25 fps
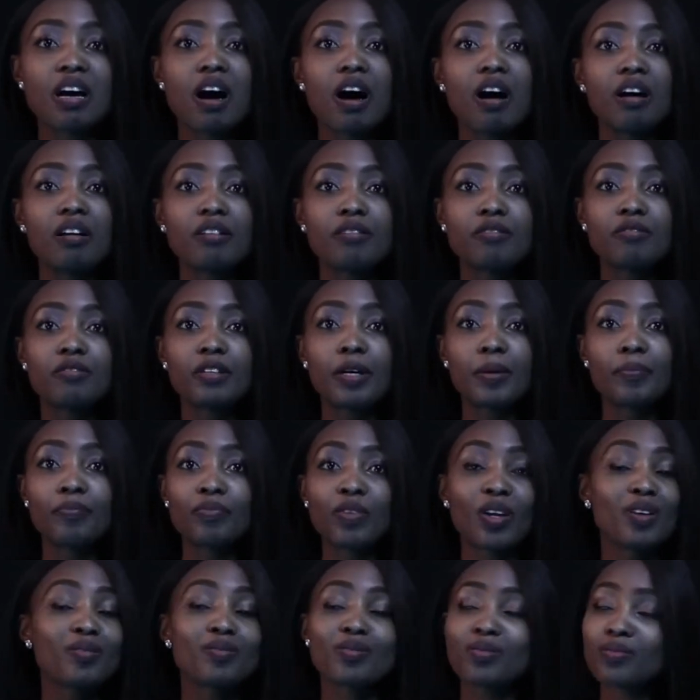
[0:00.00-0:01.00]
of
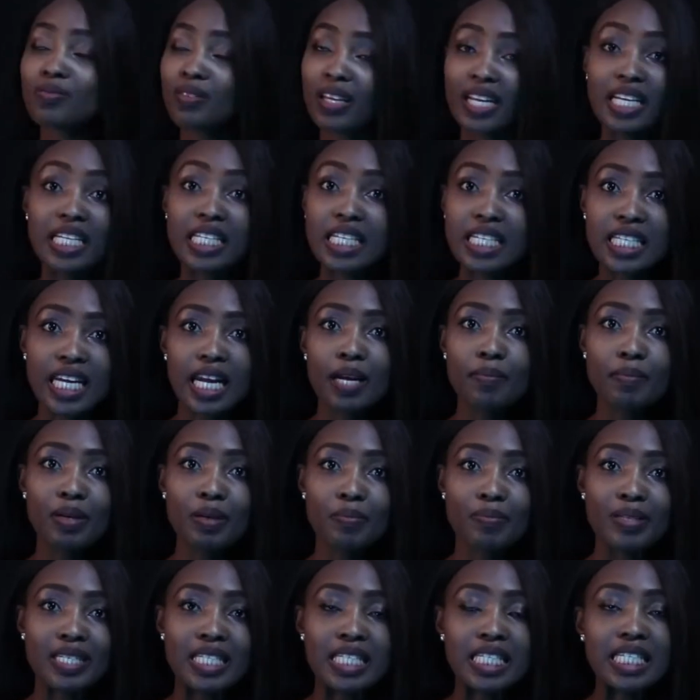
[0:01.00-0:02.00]
the
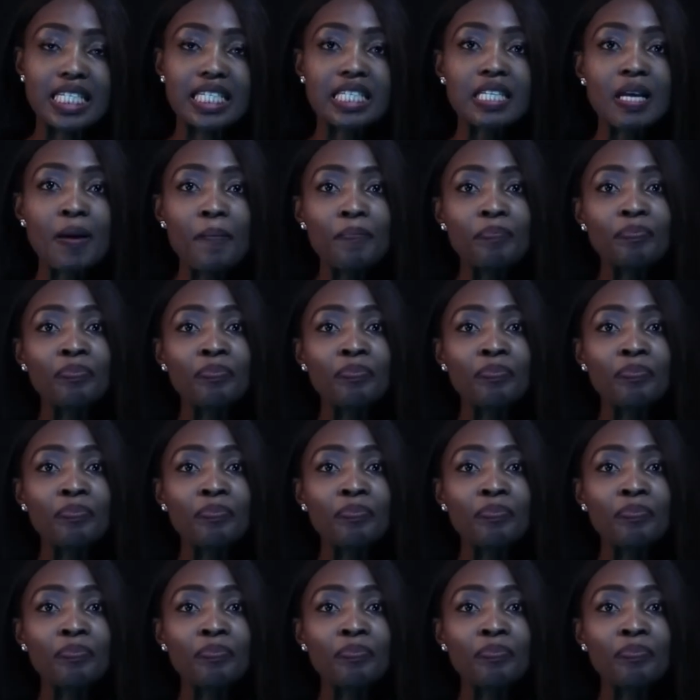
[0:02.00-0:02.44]
entertainment business.